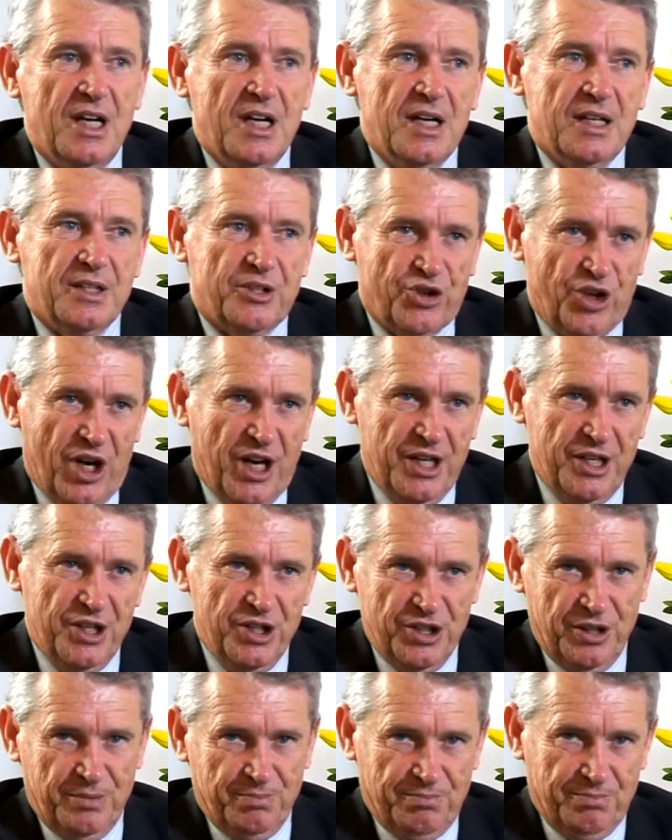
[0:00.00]

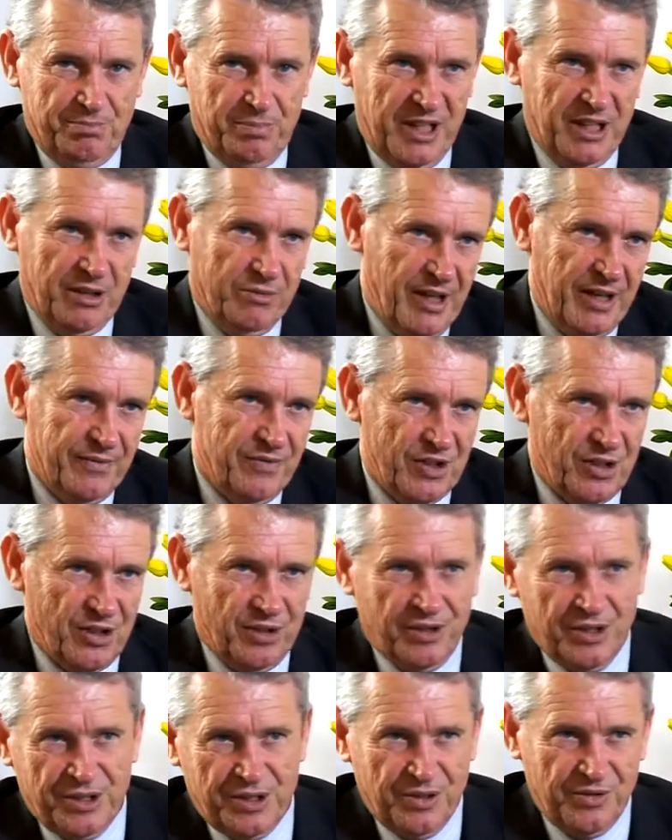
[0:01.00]
Today's Bendigo
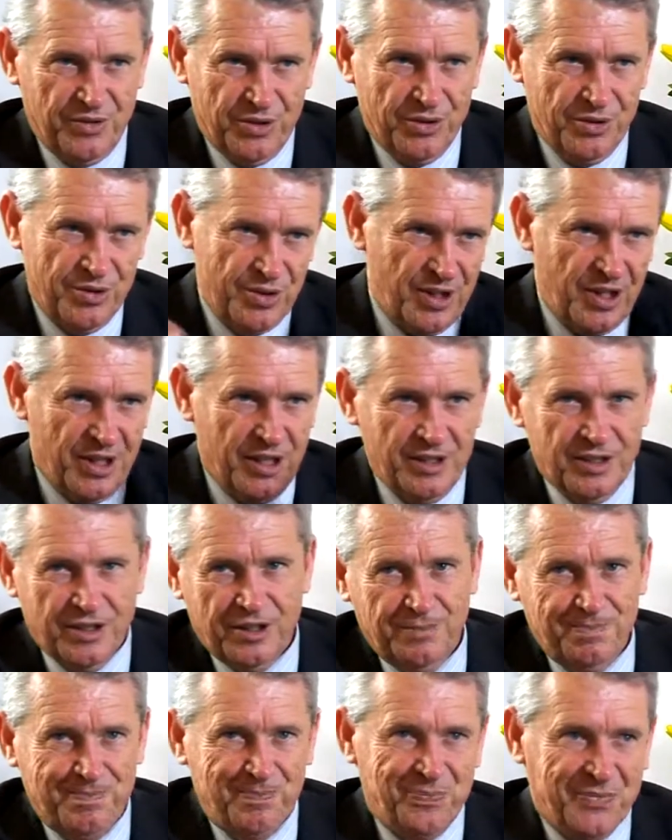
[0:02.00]
Advertiser, Thursday the
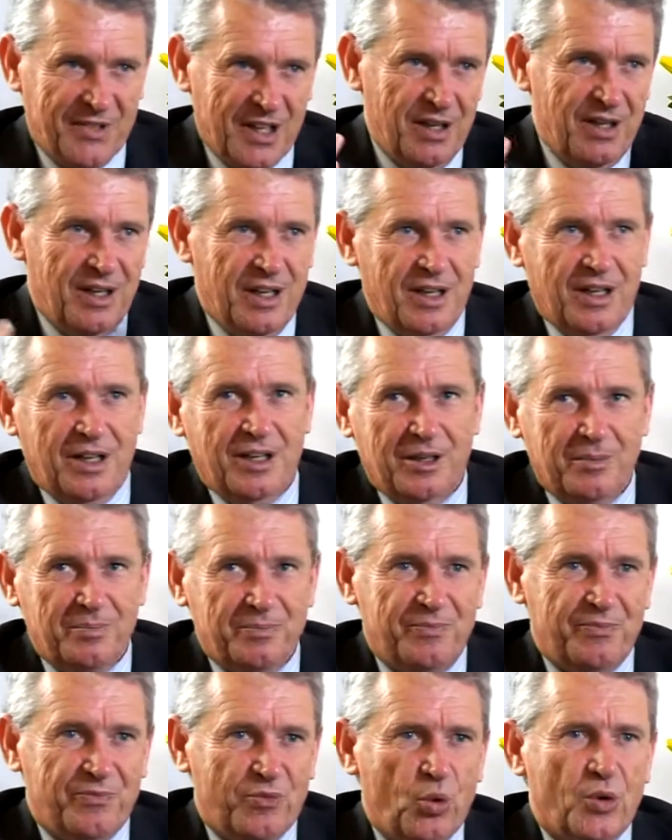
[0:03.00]

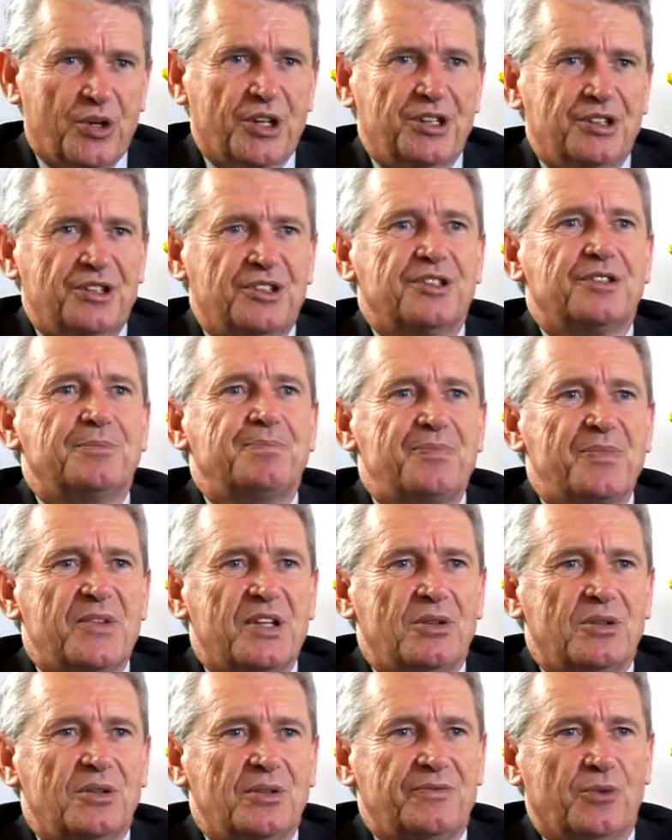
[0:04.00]

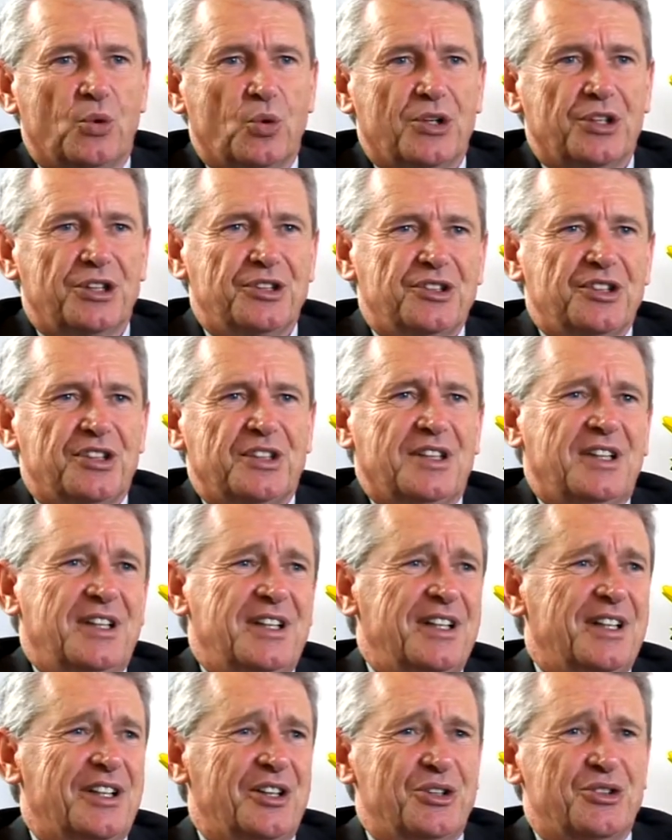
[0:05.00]
14th,
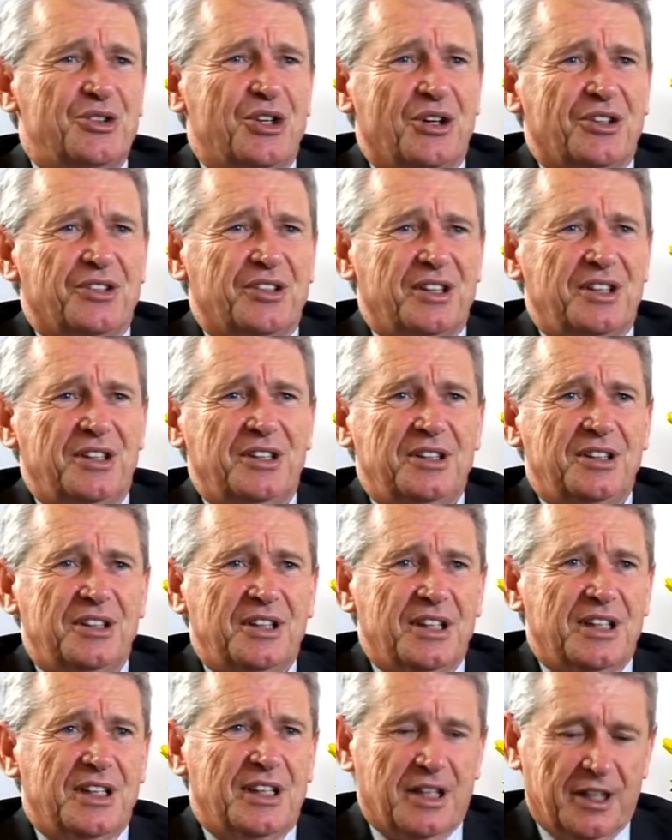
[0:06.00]
has got the
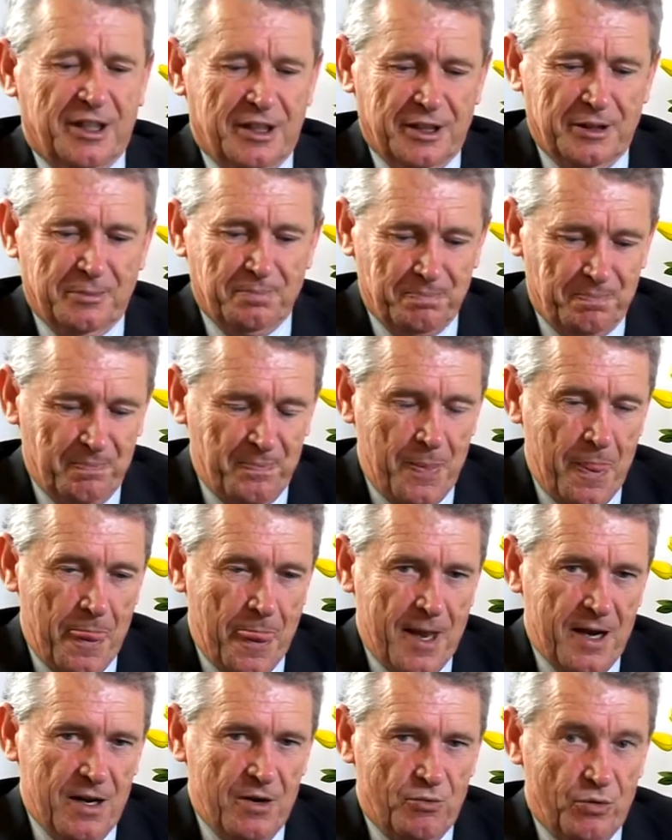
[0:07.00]

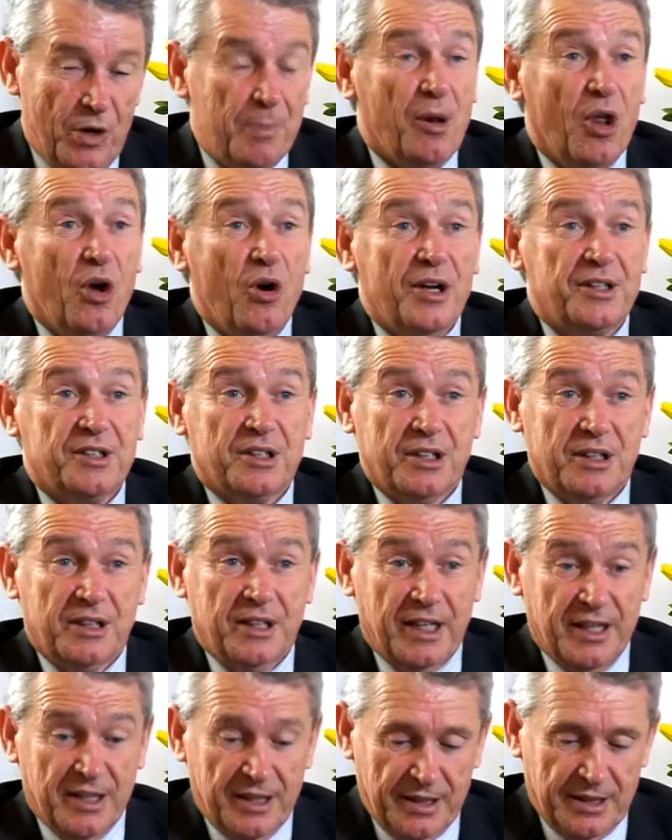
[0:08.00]
reply to
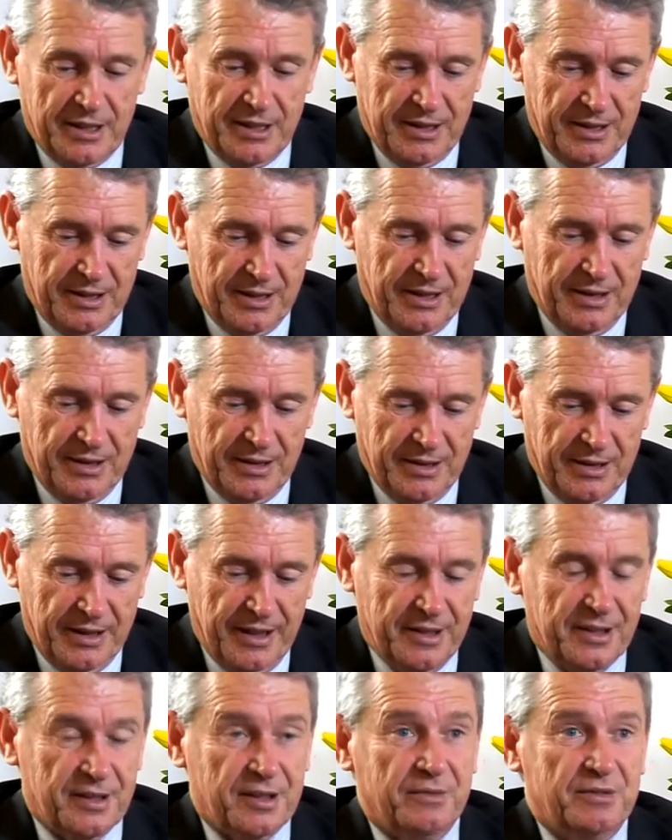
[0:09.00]
Alex's
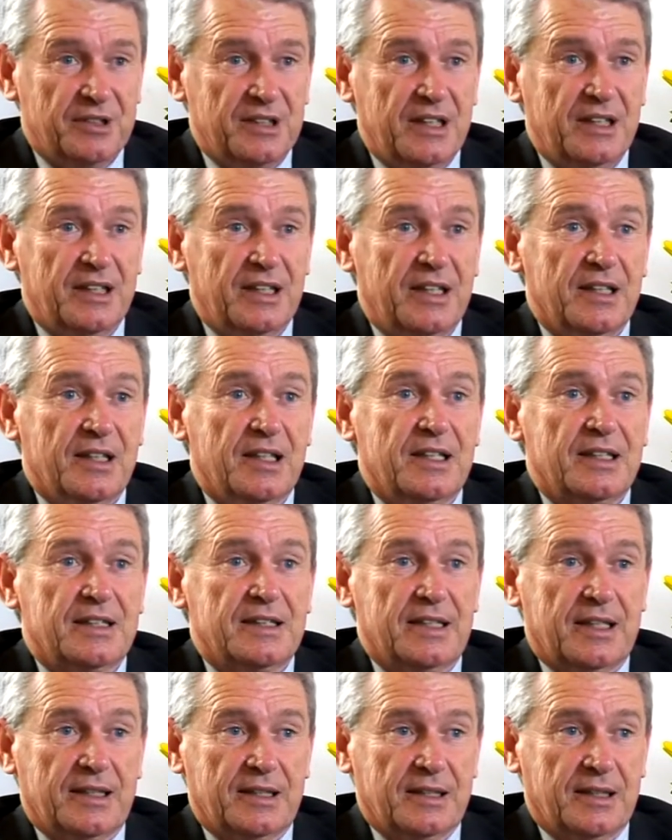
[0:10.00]
letter that was in there last
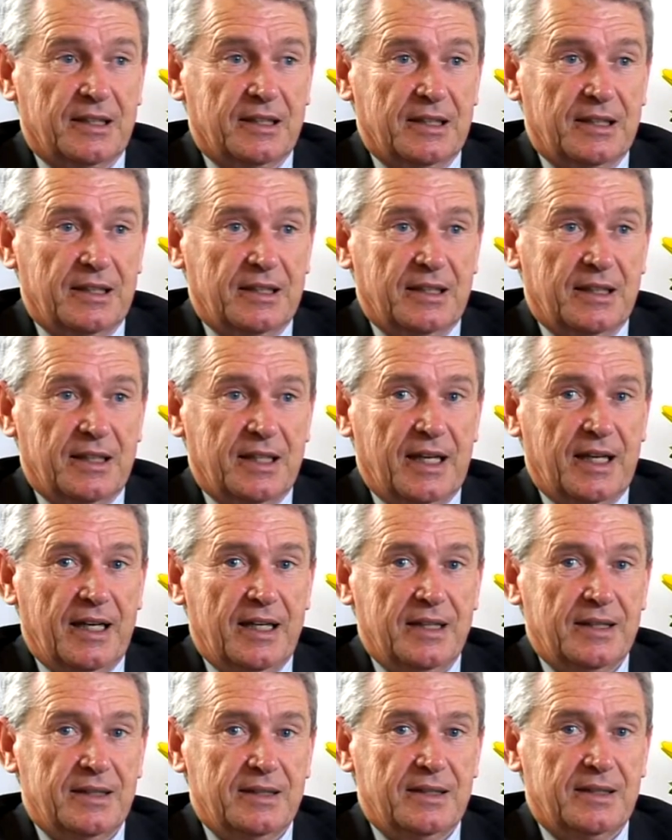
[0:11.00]
Saturday,
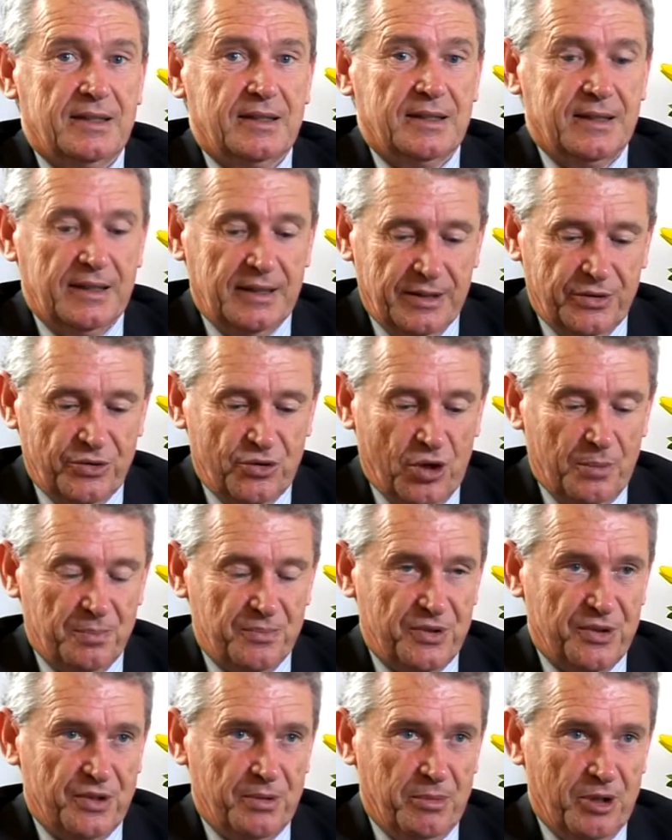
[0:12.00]
and it
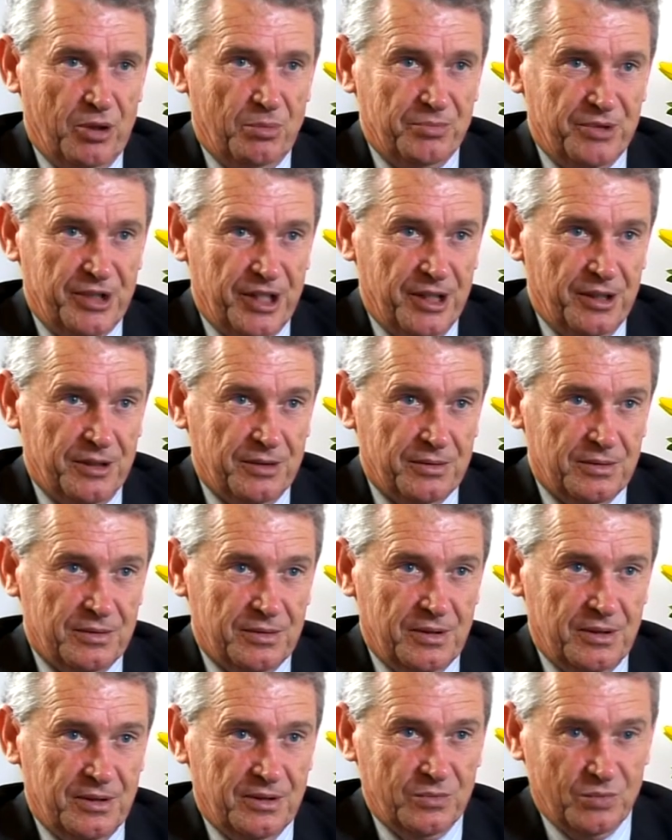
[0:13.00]
drops the bombshell
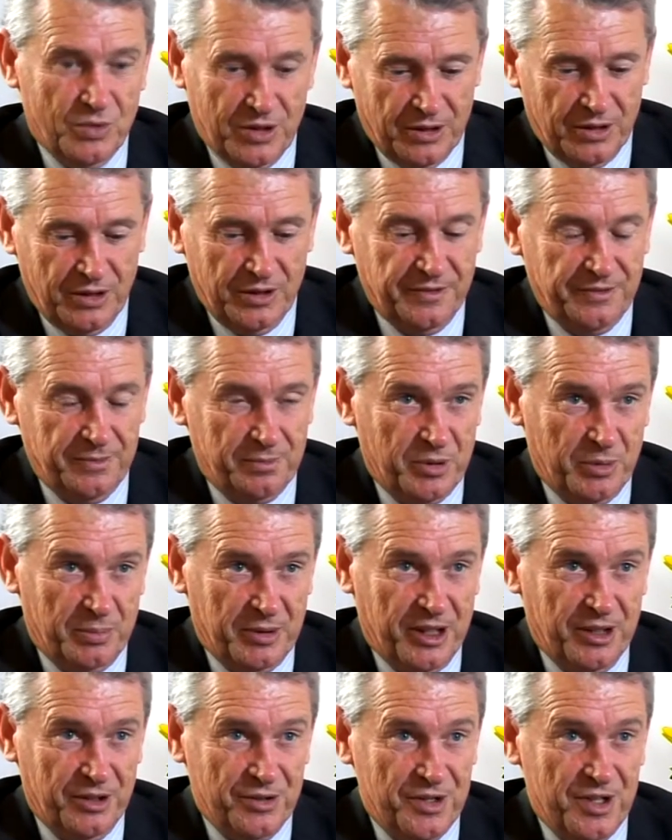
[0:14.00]
on what I've
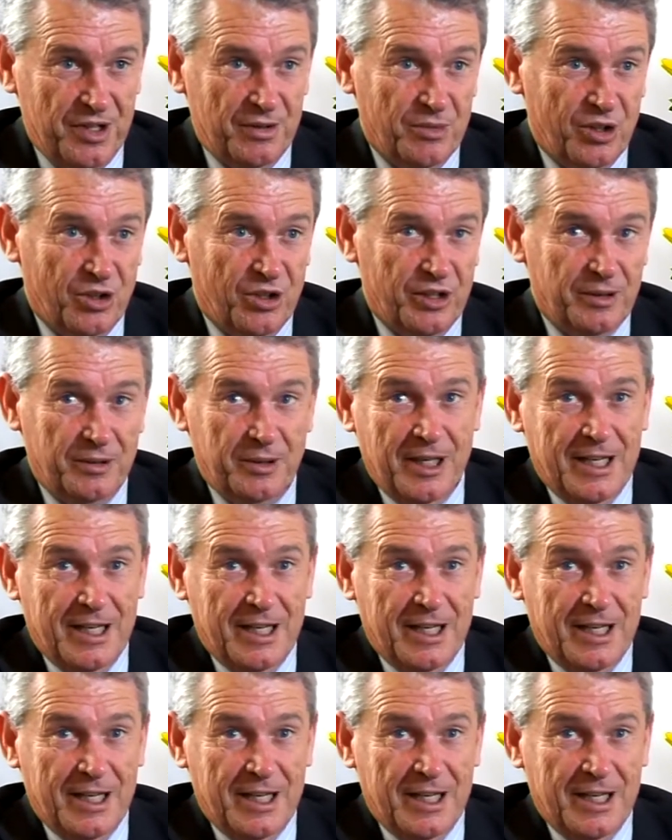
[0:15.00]
proposed in my